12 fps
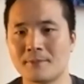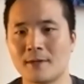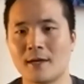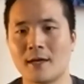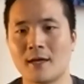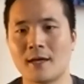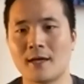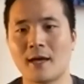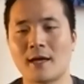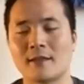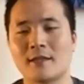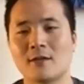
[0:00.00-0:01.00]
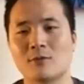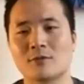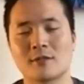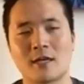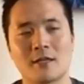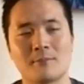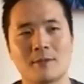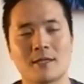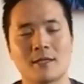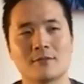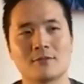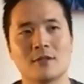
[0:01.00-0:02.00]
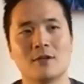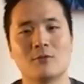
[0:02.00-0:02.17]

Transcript: And I think we're silent because